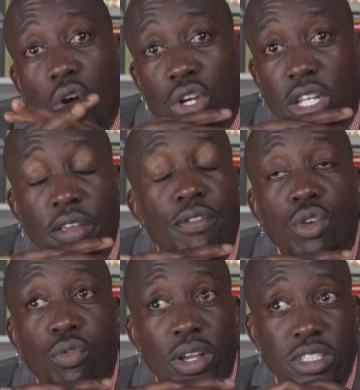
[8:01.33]
could give you,
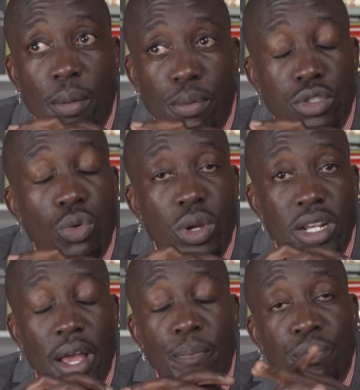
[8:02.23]
for example, to read,
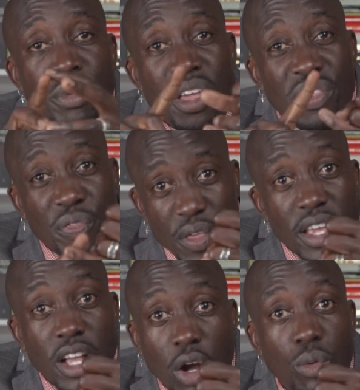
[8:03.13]
yeah?
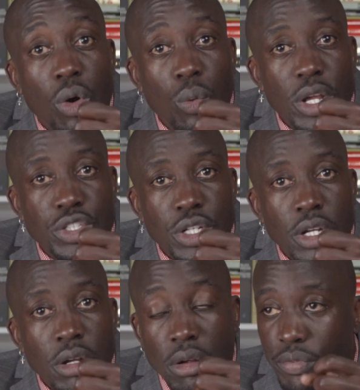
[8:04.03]
Think and Grow Rich.
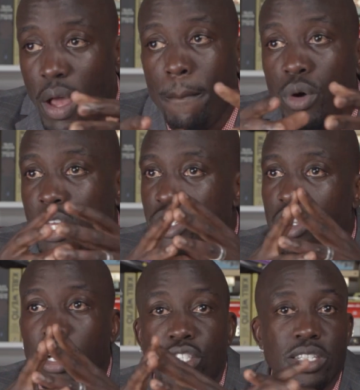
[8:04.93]
That book is
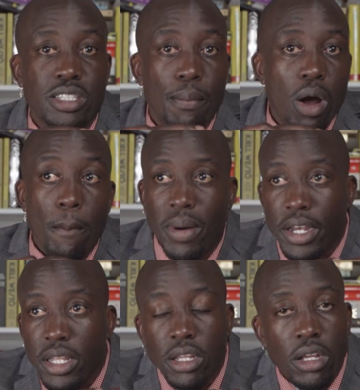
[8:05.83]
not just about
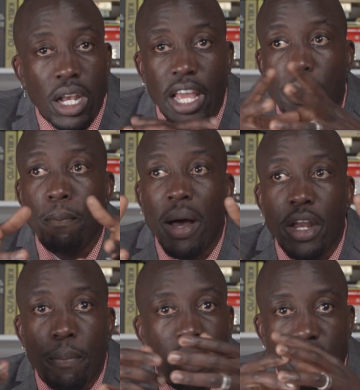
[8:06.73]
money, like
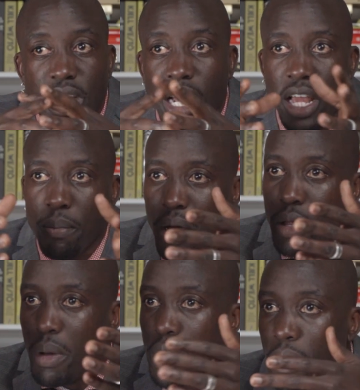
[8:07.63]
money per se, like money.
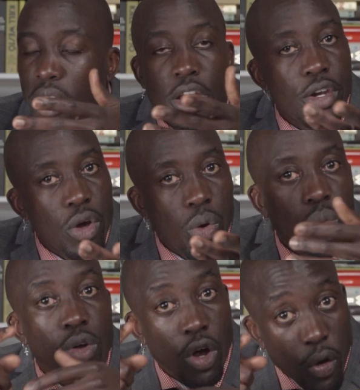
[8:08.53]
No,
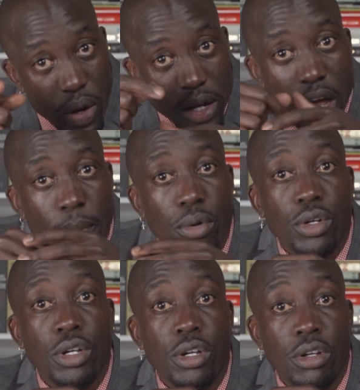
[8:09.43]
read that
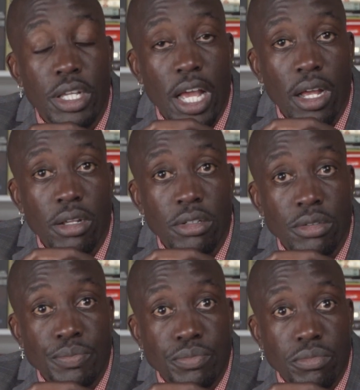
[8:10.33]
book, yeah?
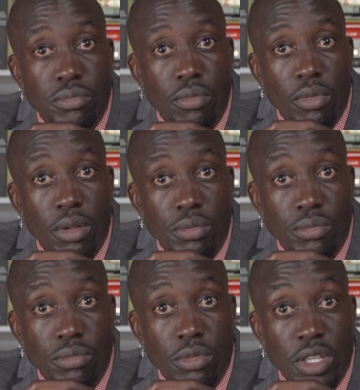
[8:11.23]

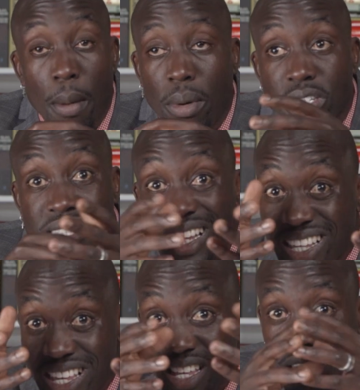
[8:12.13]
The Master
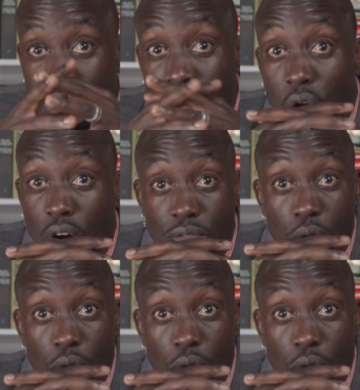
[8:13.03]
Key of